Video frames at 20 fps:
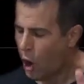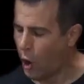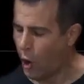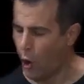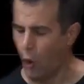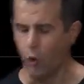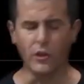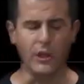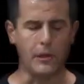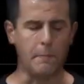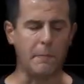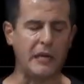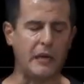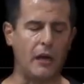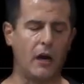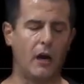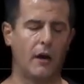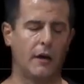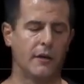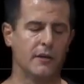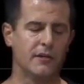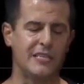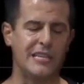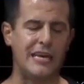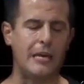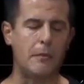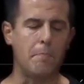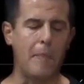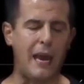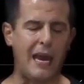only because
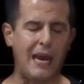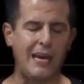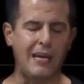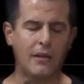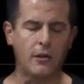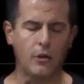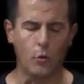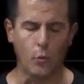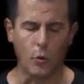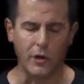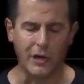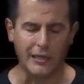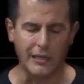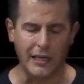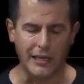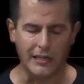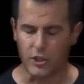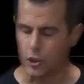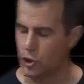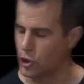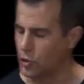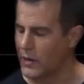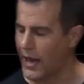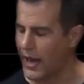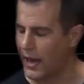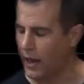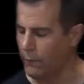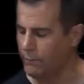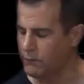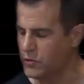in main, what I'd like to do
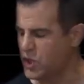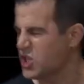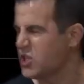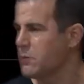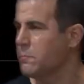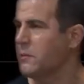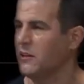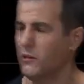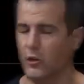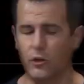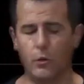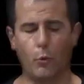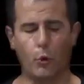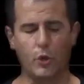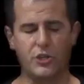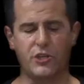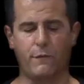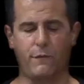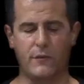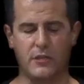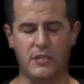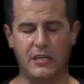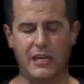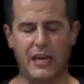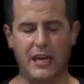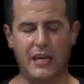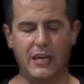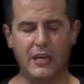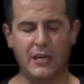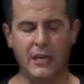now, just to be a little more
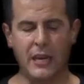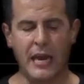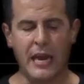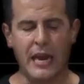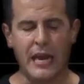sophisticated,